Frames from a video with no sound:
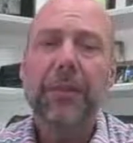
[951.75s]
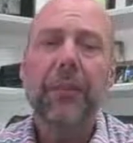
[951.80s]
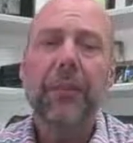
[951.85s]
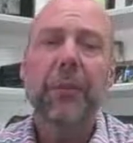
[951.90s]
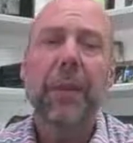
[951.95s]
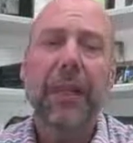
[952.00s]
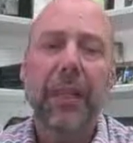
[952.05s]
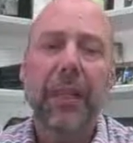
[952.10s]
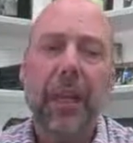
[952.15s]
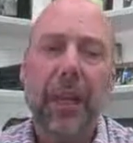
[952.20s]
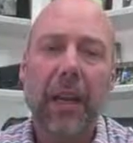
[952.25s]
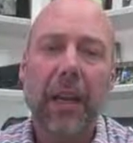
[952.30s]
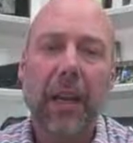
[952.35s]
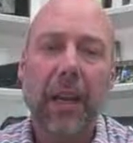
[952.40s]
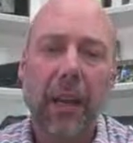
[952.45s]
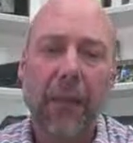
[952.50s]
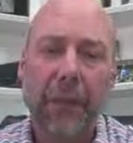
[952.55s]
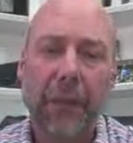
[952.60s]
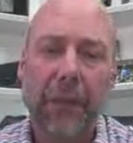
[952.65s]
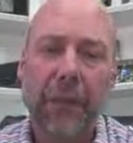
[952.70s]
you have to make a lot of
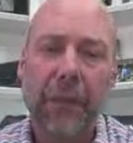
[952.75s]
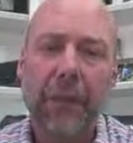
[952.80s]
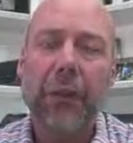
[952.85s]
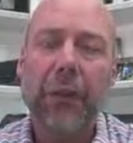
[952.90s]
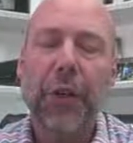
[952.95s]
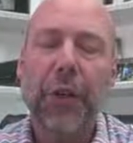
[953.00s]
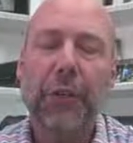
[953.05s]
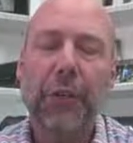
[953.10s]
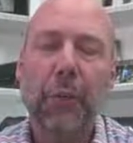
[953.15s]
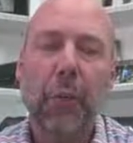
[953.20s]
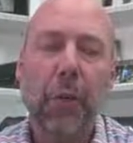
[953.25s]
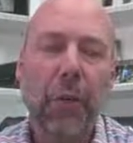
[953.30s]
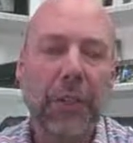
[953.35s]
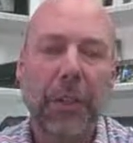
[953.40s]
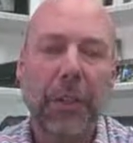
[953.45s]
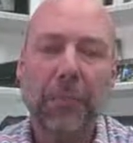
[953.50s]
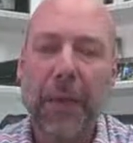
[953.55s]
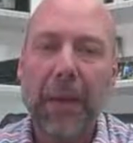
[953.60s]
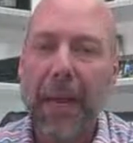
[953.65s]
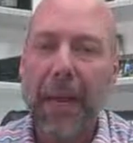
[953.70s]
offers, you have to work
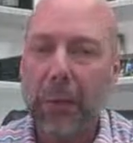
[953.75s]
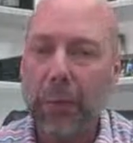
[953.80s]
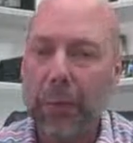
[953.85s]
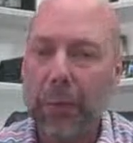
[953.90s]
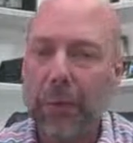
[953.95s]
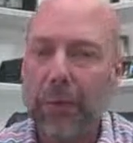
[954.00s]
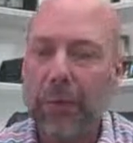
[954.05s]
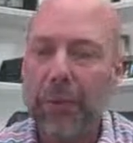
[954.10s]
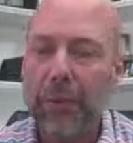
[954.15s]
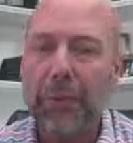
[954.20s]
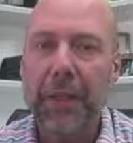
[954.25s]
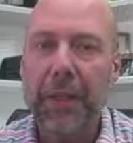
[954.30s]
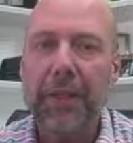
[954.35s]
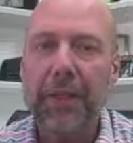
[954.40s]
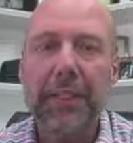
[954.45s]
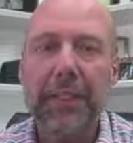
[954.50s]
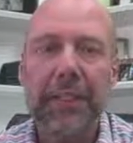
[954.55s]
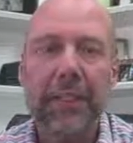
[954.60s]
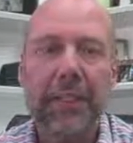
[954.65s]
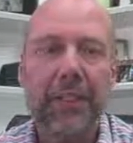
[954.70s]
it backwards,
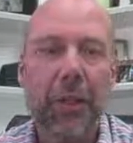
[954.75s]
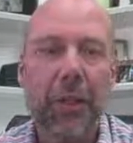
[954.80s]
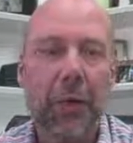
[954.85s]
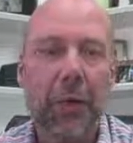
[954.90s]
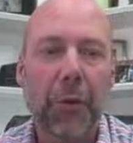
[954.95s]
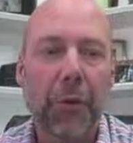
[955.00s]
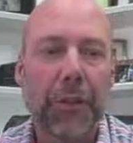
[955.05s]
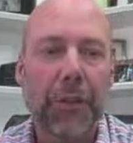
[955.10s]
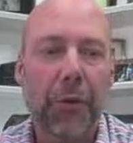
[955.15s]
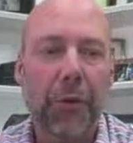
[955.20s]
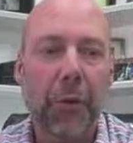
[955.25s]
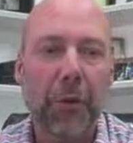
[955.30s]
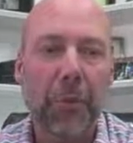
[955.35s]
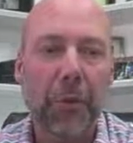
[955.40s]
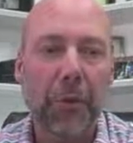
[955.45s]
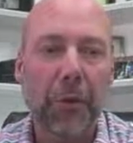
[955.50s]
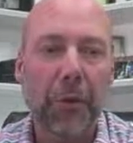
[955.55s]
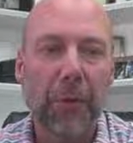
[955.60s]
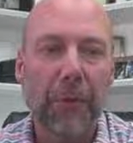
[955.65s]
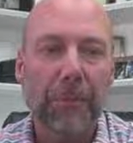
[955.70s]
but this is totally
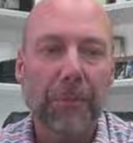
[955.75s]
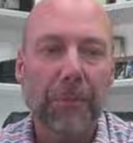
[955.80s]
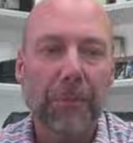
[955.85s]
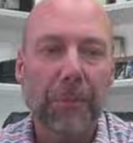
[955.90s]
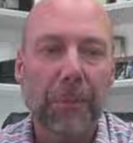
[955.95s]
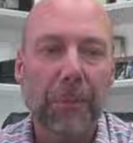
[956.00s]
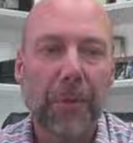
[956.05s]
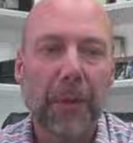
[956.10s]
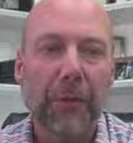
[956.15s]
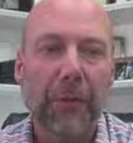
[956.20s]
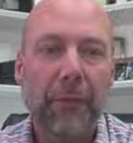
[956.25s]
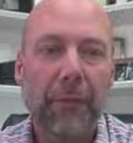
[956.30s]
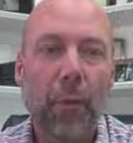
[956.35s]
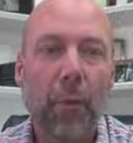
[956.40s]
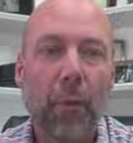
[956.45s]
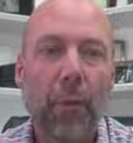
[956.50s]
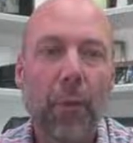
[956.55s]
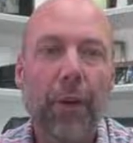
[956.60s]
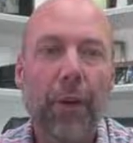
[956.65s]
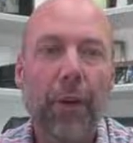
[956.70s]
doable
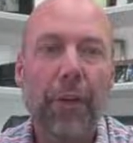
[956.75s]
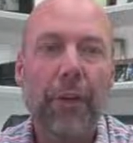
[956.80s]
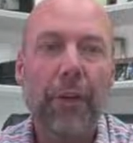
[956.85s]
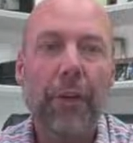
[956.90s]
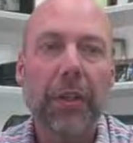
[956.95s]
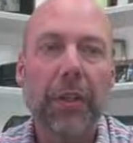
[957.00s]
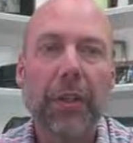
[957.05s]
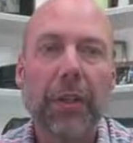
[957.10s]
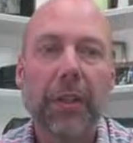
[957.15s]
for